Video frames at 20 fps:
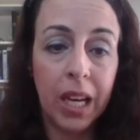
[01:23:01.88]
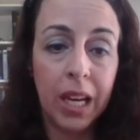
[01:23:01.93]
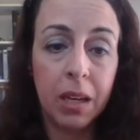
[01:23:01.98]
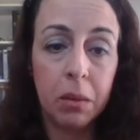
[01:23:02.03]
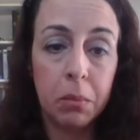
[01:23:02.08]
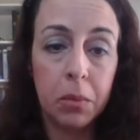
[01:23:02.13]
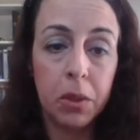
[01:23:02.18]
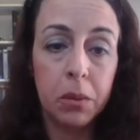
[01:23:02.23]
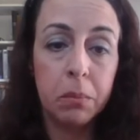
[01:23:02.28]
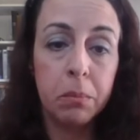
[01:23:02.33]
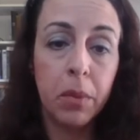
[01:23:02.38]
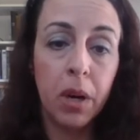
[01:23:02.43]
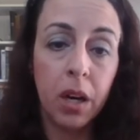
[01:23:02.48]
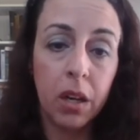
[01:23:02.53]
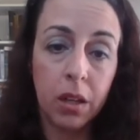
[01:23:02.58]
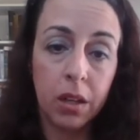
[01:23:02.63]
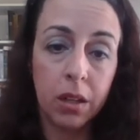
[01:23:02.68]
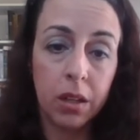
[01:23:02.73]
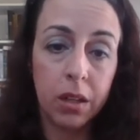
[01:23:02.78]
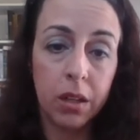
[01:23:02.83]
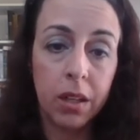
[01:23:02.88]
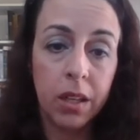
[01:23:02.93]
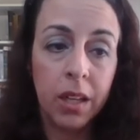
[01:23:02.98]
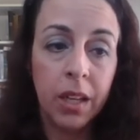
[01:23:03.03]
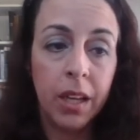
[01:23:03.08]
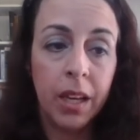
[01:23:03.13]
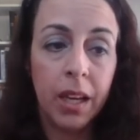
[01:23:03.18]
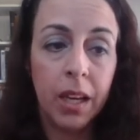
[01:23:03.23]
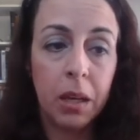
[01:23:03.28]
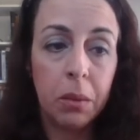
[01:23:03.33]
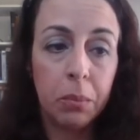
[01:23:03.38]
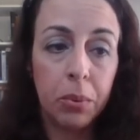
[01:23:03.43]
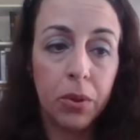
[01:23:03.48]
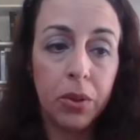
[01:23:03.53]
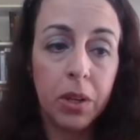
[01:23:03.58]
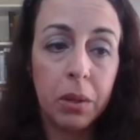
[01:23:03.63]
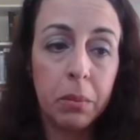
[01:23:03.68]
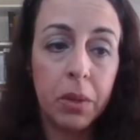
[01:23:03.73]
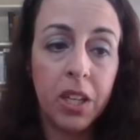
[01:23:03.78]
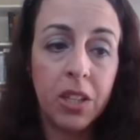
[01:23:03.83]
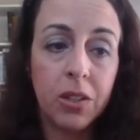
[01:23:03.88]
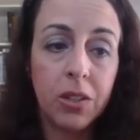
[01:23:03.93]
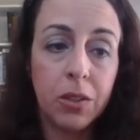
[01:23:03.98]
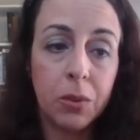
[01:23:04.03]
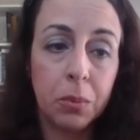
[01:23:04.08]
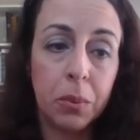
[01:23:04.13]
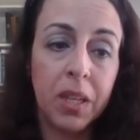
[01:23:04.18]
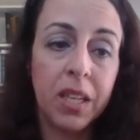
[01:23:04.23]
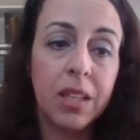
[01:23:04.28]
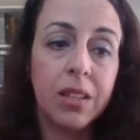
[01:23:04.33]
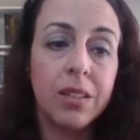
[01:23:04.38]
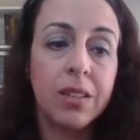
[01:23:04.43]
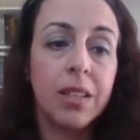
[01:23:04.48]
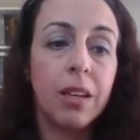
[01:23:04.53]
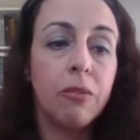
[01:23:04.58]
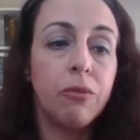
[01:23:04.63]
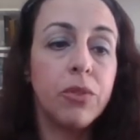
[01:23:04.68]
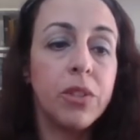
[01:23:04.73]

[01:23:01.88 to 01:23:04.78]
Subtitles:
animal Monarch and put him on display in San